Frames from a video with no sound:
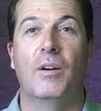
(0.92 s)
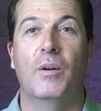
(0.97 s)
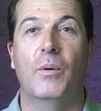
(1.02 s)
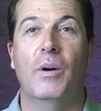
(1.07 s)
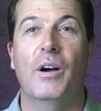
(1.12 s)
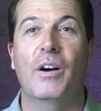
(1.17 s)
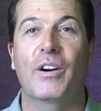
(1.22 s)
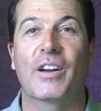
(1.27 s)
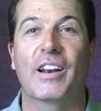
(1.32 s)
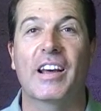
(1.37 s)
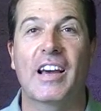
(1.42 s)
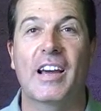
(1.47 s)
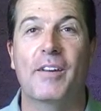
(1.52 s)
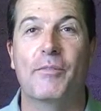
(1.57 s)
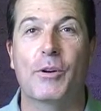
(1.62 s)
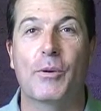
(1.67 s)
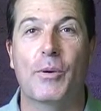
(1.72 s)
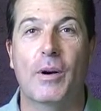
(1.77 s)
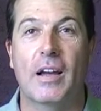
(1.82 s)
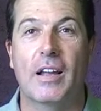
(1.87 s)
Well, good day
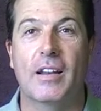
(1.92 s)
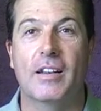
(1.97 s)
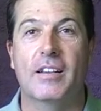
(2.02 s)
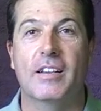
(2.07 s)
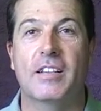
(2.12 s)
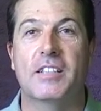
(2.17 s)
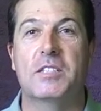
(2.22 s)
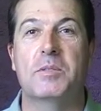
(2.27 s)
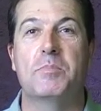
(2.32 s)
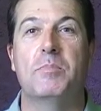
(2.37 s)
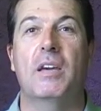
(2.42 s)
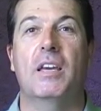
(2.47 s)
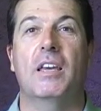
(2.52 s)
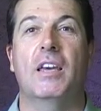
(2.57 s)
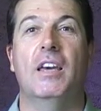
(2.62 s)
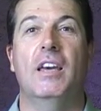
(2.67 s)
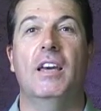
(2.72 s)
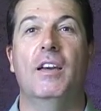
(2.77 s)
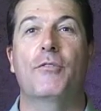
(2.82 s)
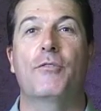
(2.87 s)
everyone. It's Mick
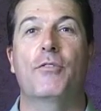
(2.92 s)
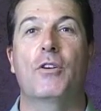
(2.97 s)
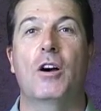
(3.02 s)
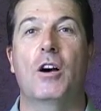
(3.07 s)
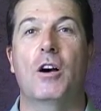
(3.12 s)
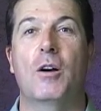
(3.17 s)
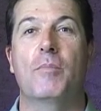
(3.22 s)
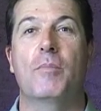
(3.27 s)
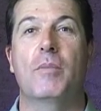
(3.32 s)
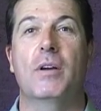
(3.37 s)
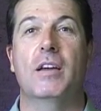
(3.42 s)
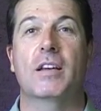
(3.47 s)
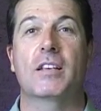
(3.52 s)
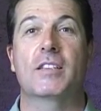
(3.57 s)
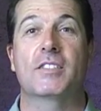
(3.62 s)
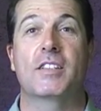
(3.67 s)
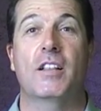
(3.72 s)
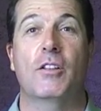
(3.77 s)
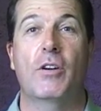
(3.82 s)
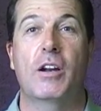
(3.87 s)
here from
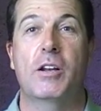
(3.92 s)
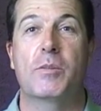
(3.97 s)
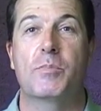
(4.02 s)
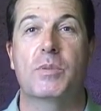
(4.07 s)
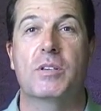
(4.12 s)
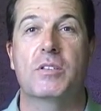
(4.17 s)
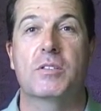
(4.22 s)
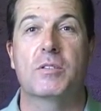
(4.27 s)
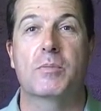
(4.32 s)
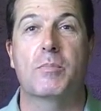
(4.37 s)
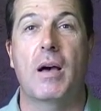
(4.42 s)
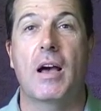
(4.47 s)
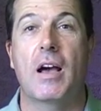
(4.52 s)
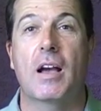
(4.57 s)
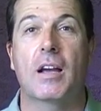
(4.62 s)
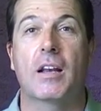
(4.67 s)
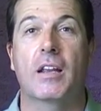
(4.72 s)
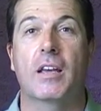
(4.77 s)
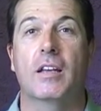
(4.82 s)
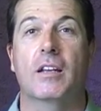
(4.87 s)

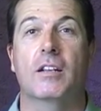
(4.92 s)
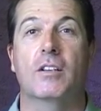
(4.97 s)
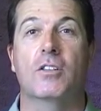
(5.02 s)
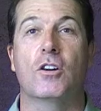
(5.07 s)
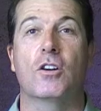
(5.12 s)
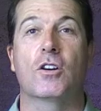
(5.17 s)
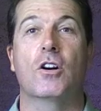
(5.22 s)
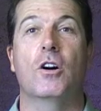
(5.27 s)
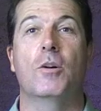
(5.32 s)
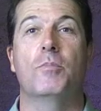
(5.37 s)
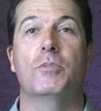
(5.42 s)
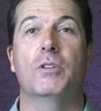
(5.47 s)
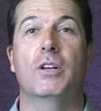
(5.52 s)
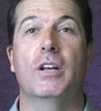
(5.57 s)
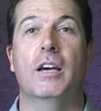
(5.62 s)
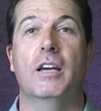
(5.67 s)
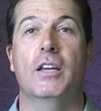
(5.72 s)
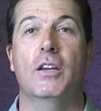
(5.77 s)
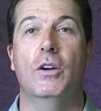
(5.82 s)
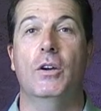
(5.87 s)

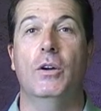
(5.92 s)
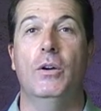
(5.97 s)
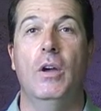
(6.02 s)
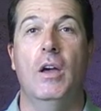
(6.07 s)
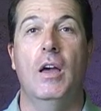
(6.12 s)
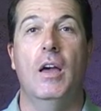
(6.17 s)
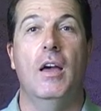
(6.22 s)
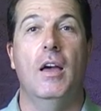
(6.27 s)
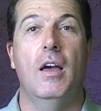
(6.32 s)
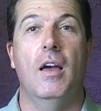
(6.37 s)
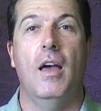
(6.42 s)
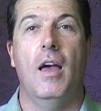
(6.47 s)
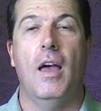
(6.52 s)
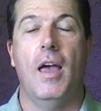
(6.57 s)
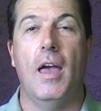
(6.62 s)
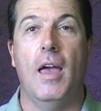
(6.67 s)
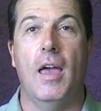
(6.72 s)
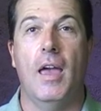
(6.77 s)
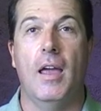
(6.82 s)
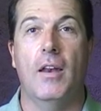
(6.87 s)
acceleratedbusinessmarketing.com.au,
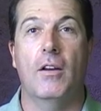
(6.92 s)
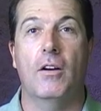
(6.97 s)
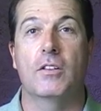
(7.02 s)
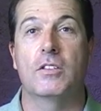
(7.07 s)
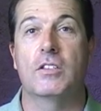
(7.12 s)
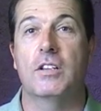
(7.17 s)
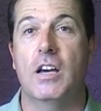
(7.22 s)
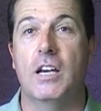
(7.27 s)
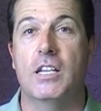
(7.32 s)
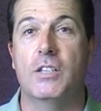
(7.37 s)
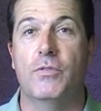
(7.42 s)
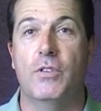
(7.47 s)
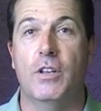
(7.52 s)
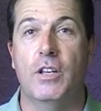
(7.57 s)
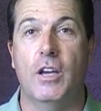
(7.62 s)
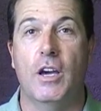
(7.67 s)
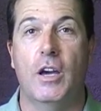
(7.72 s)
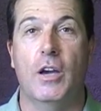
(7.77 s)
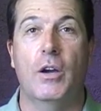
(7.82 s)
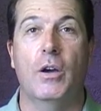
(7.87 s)
and on today's
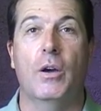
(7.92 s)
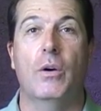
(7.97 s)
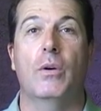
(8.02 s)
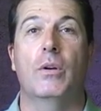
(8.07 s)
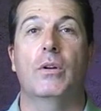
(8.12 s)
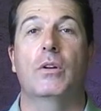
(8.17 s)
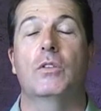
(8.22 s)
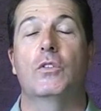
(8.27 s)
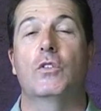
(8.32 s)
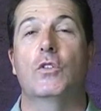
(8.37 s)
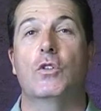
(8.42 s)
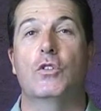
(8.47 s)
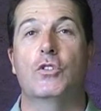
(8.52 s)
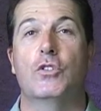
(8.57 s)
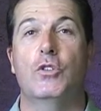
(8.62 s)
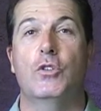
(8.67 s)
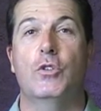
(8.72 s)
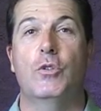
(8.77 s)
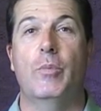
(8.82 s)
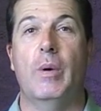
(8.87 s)
video I want to talk to
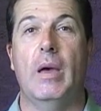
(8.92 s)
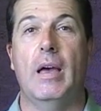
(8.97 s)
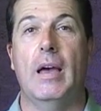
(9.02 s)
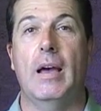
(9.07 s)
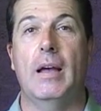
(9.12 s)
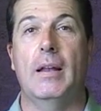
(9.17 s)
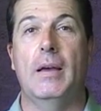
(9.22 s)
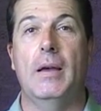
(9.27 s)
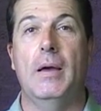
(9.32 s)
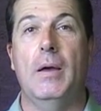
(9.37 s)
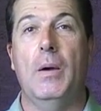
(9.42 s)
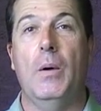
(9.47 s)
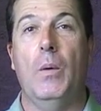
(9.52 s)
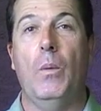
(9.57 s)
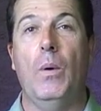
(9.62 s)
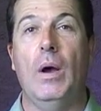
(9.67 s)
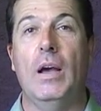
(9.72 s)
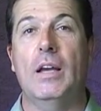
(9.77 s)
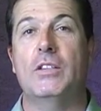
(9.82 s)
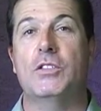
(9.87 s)
you about
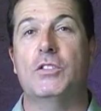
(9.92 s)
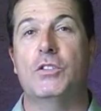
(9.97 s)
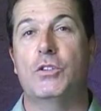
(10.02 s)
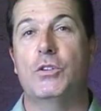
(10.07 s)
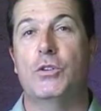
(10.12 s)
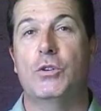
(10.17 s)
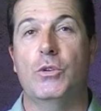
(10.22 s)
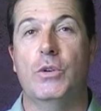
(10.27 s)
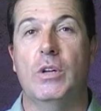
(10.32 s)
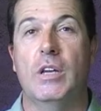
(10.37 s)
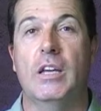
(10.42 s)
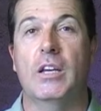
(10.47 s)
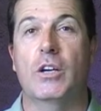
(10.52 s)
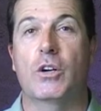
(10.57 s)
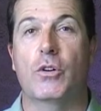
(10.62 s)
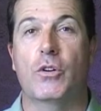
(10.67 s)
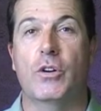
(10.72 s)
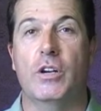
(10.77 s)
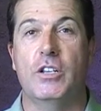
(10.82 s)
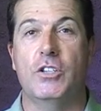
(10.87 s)
ways to
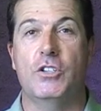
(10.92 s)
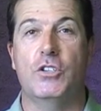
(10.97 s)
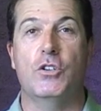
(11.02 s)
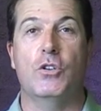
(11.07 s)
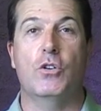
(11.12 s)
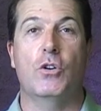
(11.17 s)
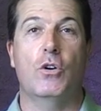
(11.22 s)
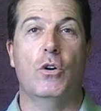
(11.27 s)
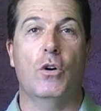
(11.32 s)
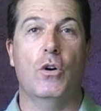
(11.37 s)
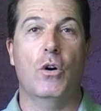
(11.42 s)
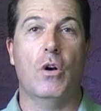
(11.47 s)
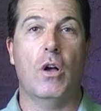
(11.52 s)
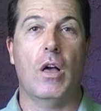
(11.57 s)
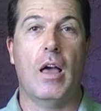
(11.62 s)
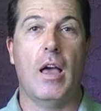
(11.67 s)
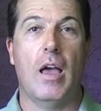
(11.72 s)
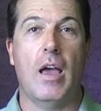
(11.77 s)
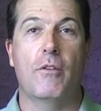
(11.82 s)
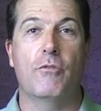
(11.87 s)
increase your
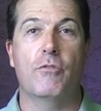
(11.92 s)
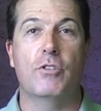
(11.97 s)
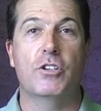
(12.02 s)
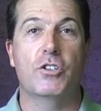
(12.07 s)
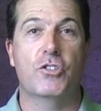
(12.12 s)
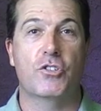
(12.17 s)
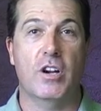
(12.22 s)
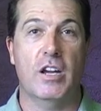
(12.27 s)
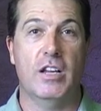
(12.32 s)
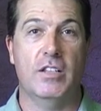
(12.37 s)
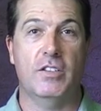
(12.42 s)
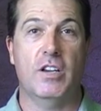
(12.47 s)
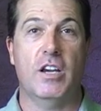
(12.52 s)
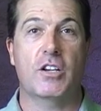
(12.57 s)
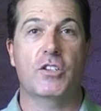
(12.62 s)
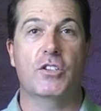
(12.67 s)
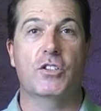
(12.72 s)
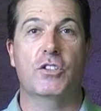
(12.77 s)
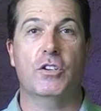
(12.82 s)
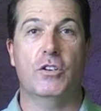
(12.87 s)
average
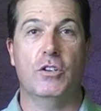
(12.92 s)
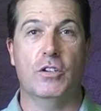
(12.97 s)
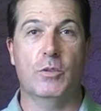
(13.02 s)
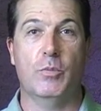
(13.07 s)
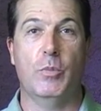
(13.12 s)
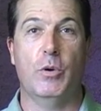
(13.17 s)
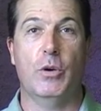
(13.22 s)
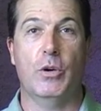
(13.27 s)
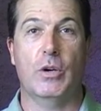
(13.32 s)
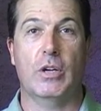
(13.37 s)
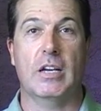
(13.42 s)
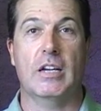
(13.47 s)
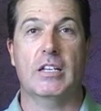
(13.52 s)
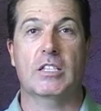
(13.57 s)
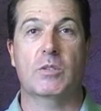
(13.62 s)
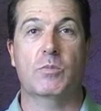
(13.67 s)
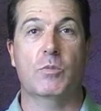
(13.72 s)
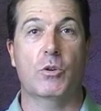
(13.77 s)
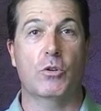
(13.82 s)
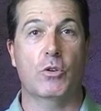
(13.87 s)
transaction size per
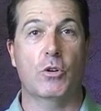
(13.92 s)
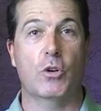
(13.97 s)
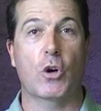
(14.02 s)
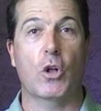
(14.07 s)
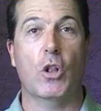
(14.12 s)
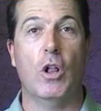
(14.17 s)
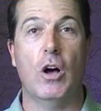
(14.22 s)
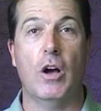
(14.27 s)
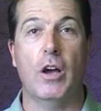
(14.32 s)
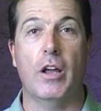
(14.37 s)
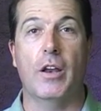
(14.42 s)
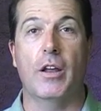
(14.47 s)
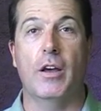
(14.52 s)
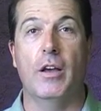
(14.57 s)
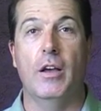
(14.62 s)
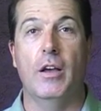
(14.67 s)
customer or client.